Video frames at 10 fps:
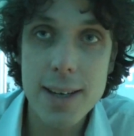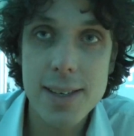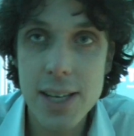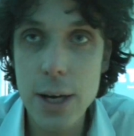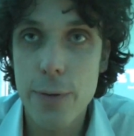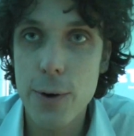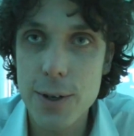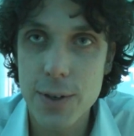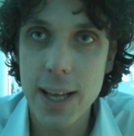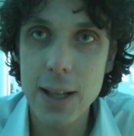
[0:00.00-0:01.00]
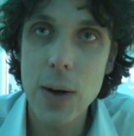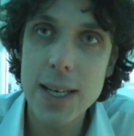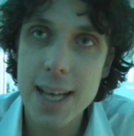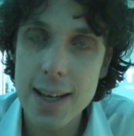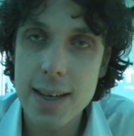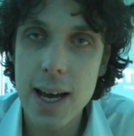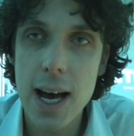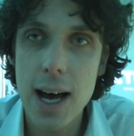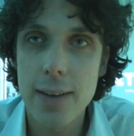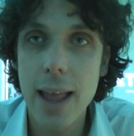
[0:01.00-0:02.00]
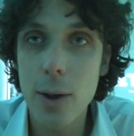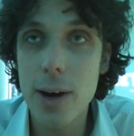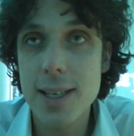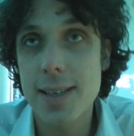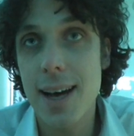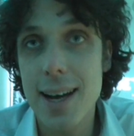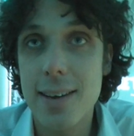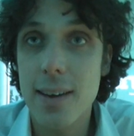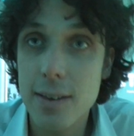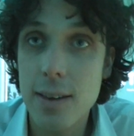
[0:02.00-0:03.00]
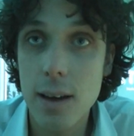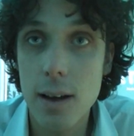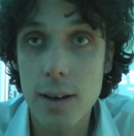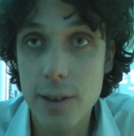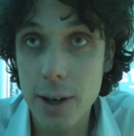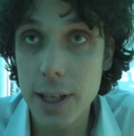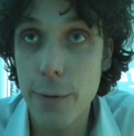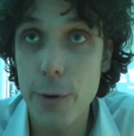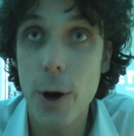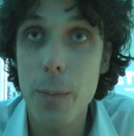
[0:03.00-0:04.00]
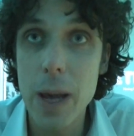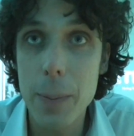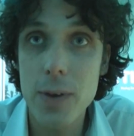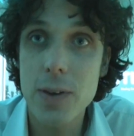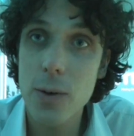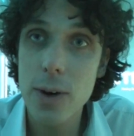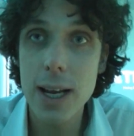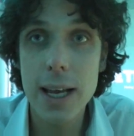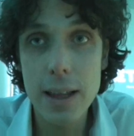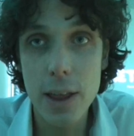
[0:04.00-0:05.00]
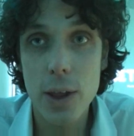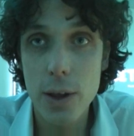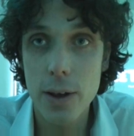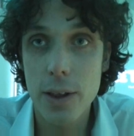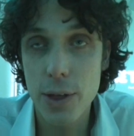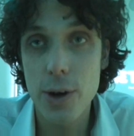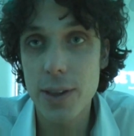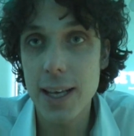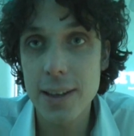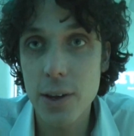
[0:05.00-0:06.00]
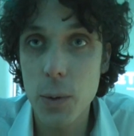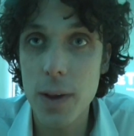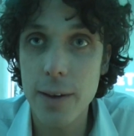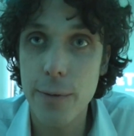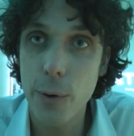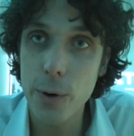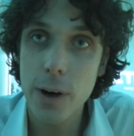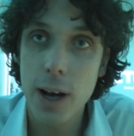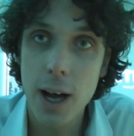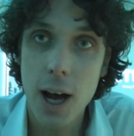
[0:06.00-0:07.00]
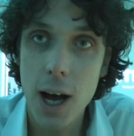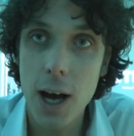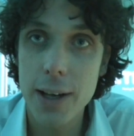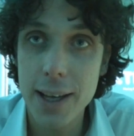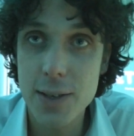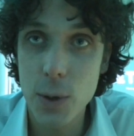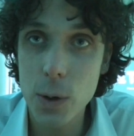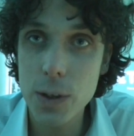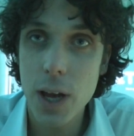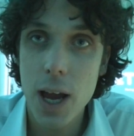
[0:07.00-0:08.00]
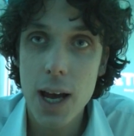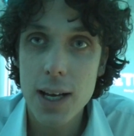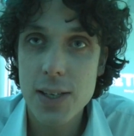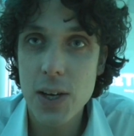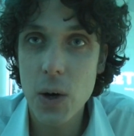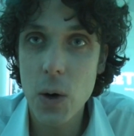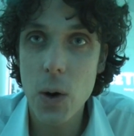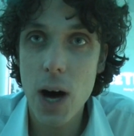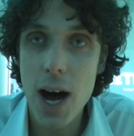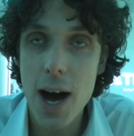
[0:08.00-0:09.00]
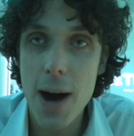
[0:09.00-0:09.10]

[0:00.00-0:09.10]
can see, of course, on Netlog is that Netlog is a site targeted for young people, so really 13 to 24 years old. So